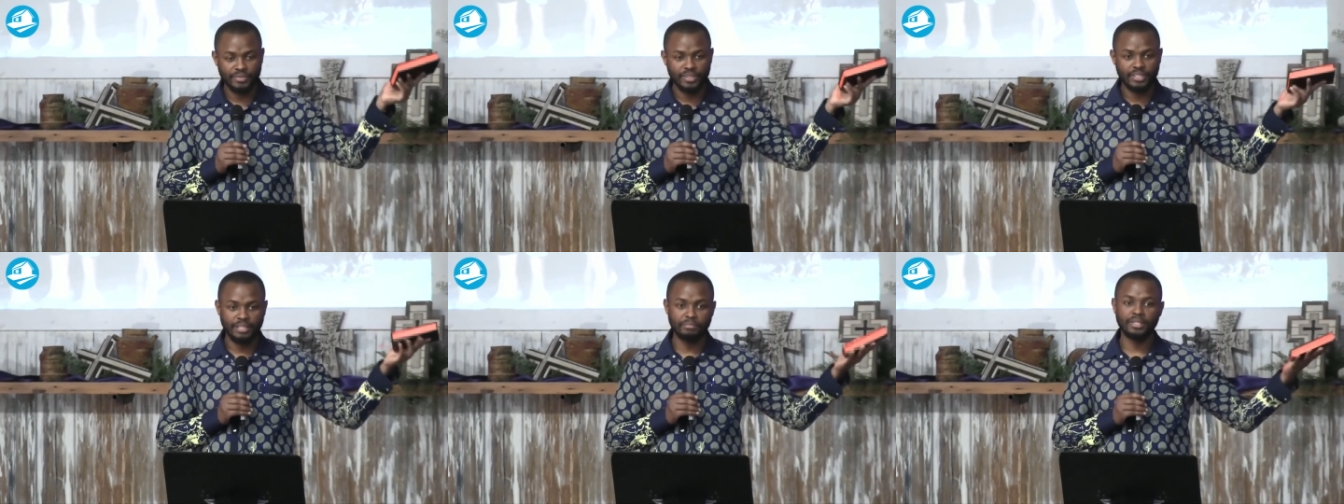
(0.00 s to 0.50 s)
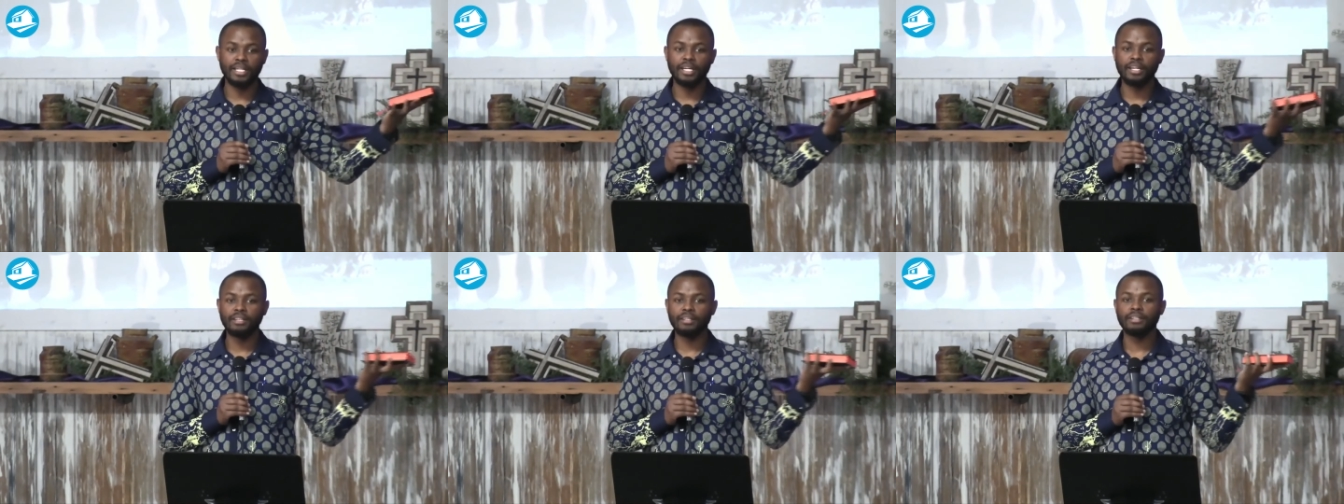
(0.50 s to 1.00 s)

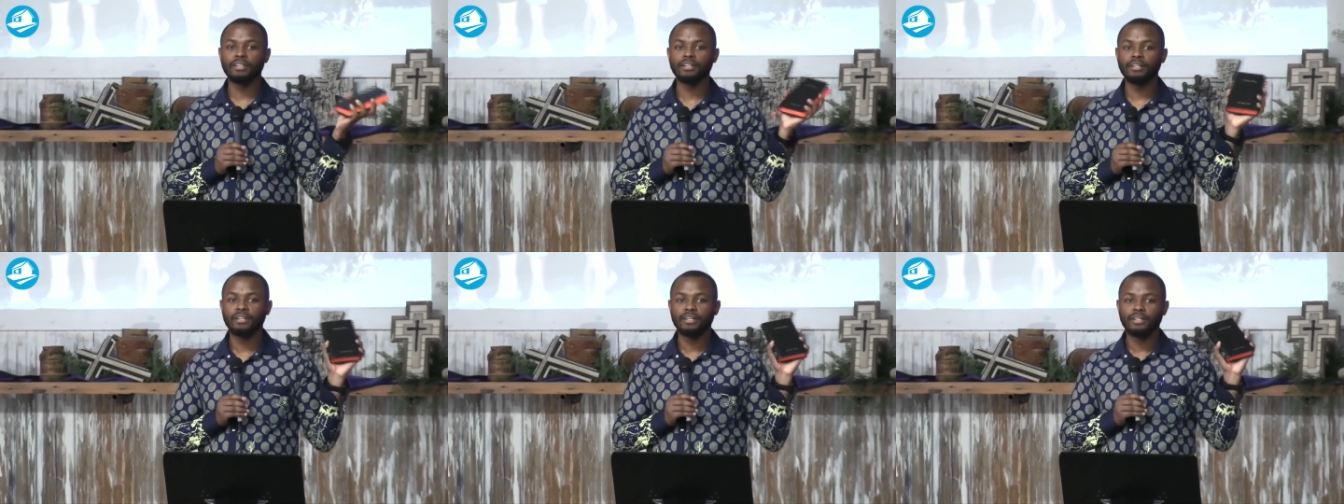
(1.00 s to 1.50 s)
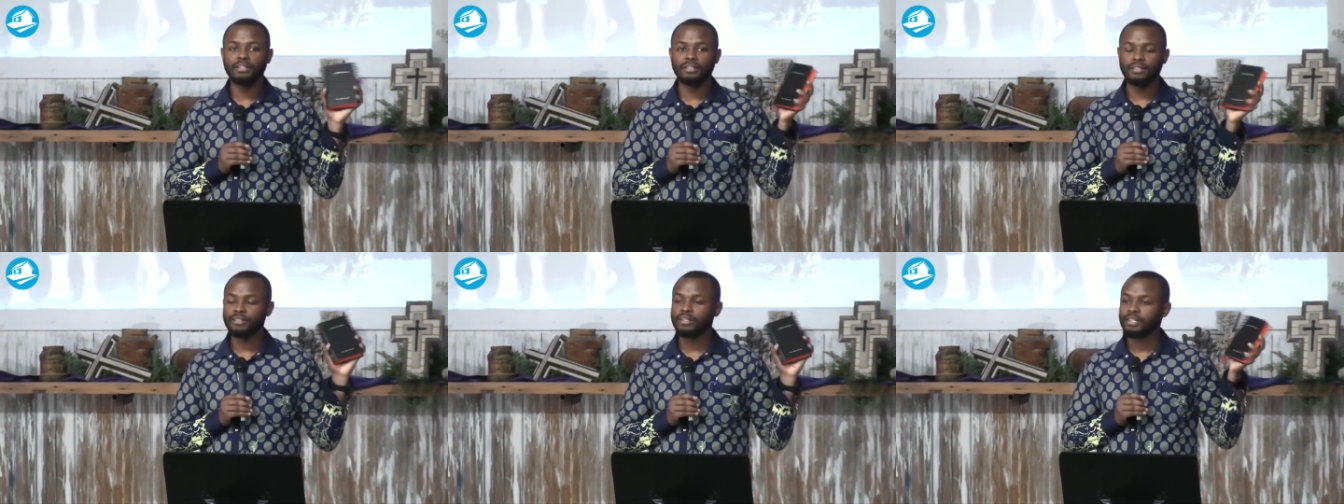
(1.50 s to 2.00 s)
Someday,
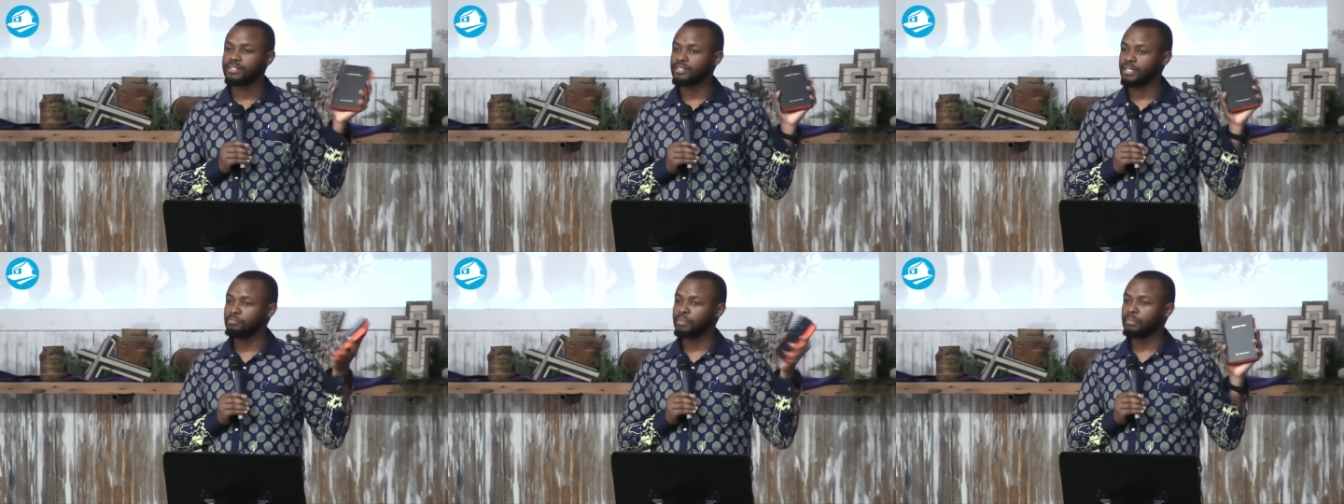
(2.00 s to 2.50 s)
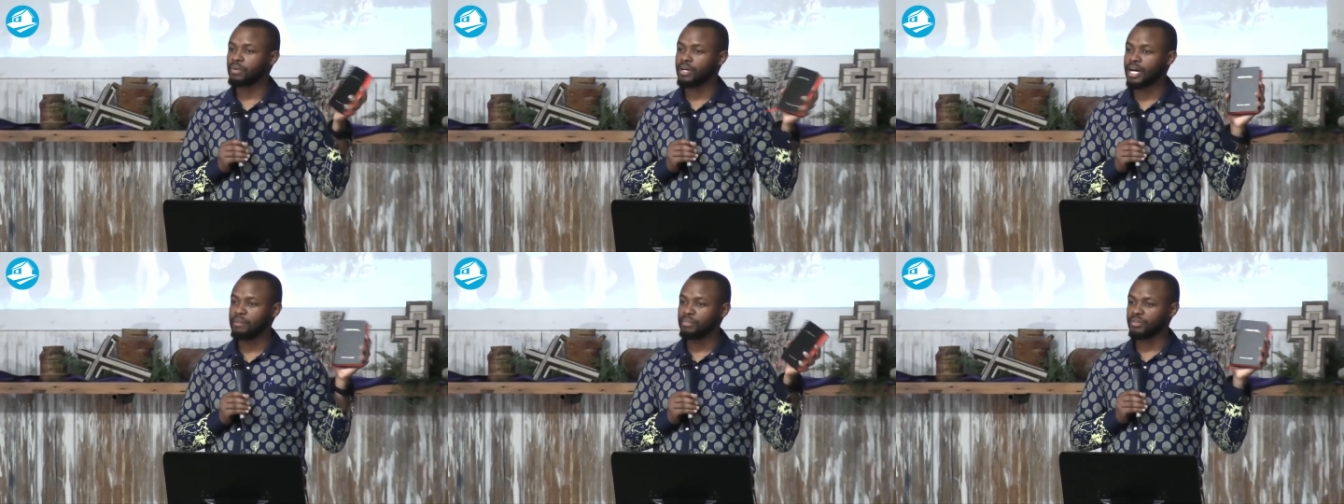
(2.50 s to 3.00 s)
you're going to see people
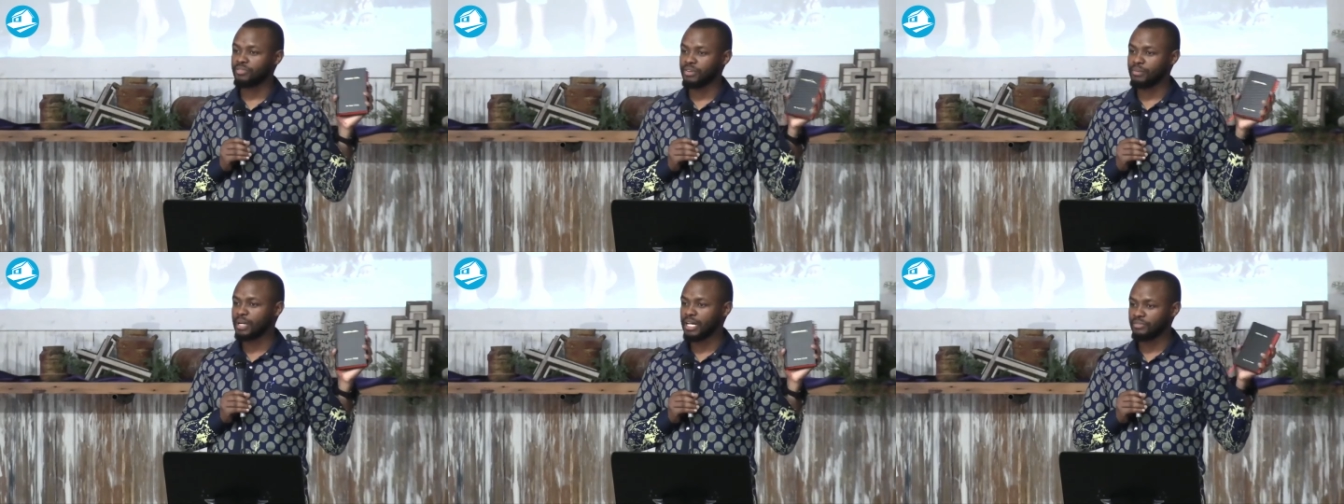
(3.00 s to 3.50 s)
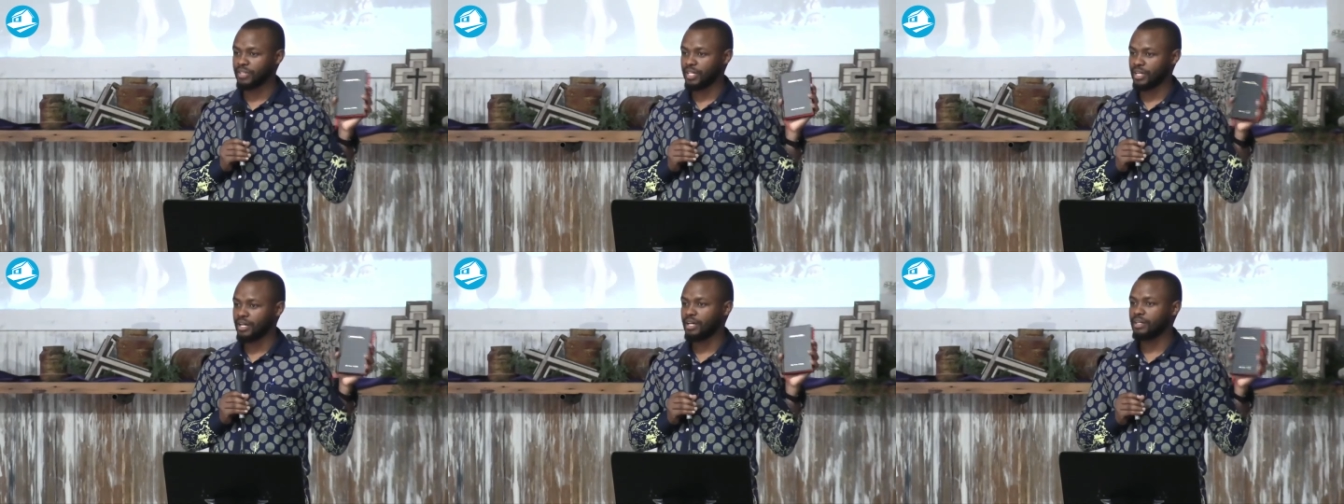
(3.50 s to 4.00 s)
coming from
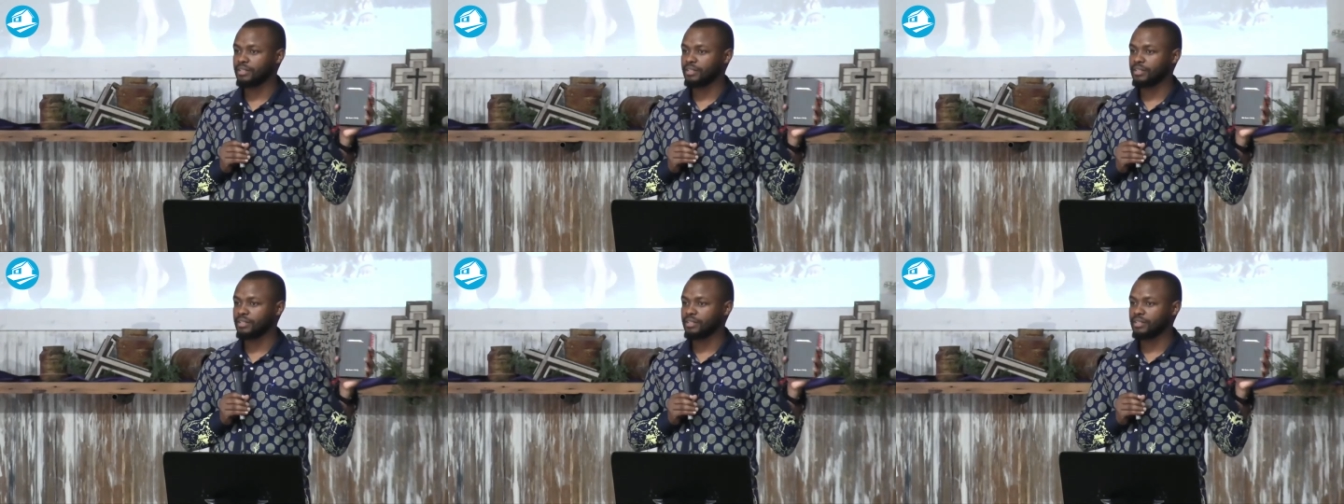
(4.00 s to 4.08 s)
Africa